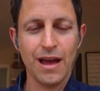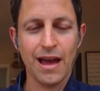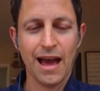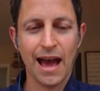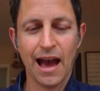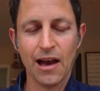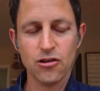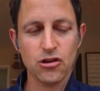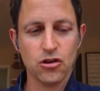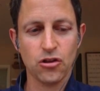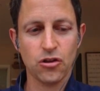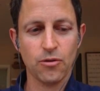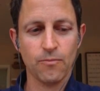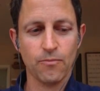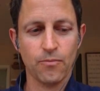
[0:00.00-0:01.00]
actually
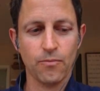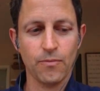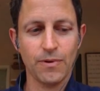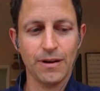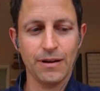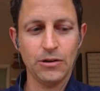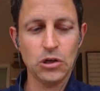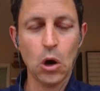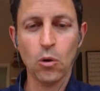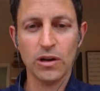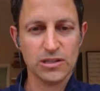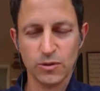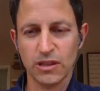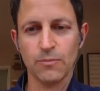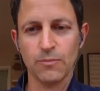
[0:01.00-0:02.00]
just
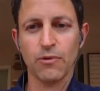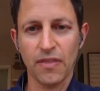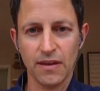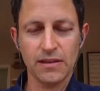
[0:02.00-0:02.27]
notice what the breath